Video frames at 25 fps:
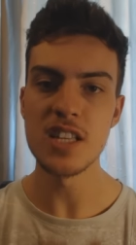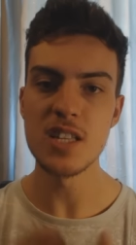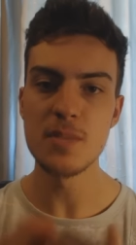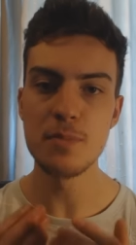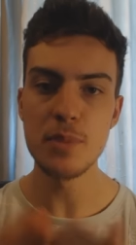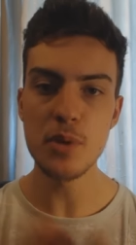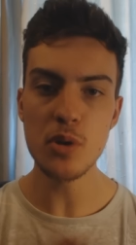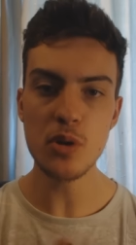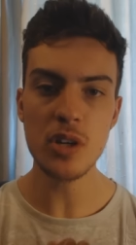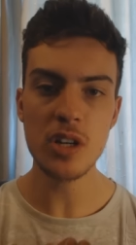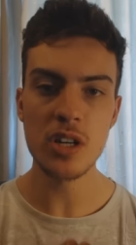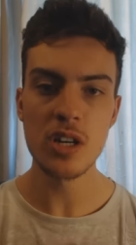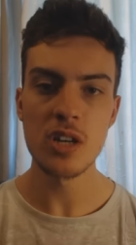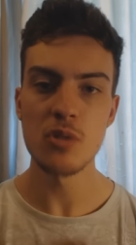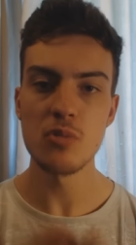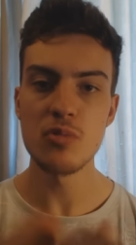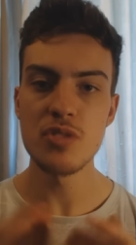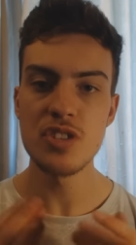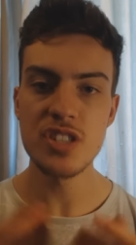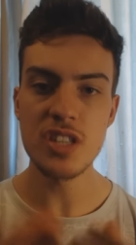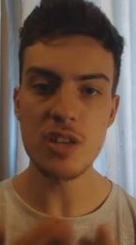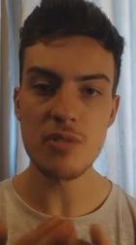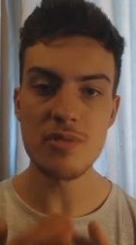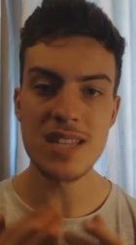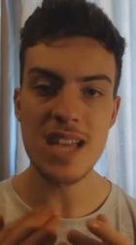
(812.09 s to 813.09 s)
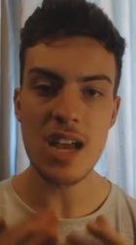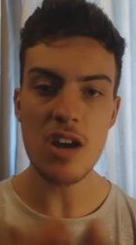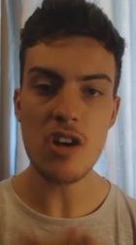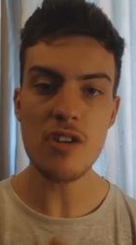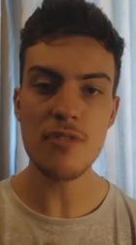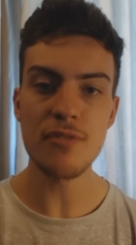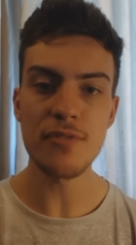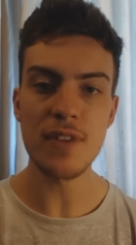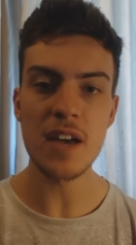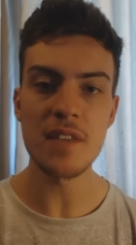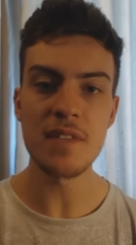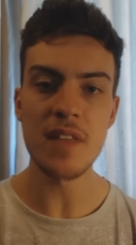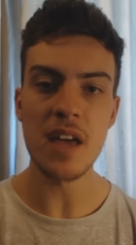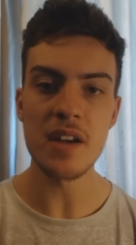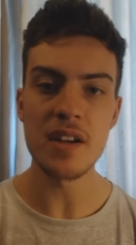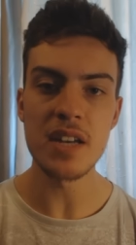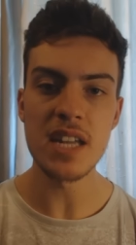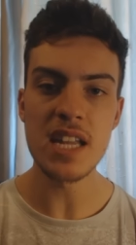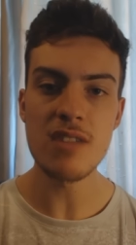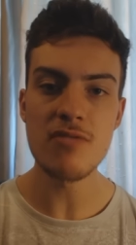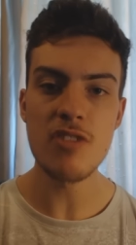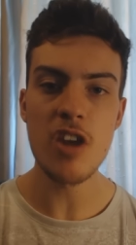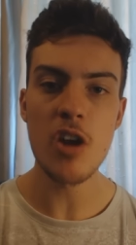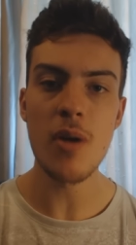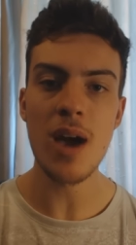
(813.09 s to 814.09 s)
This book was so terrifying that
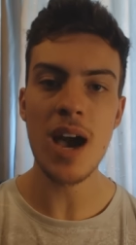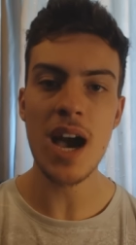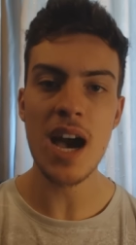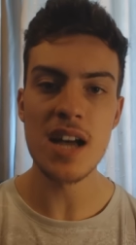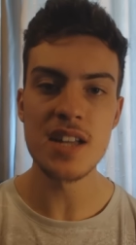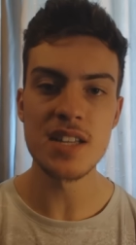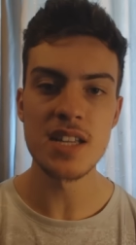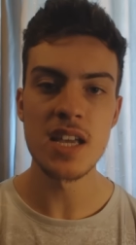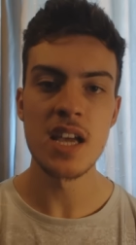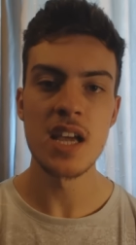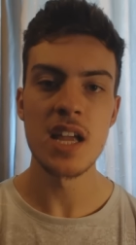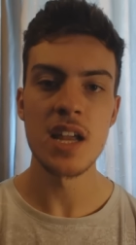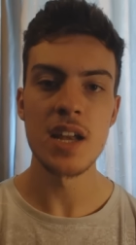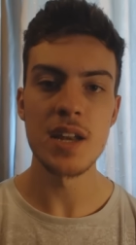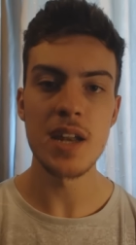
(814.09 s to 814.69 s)
Nero had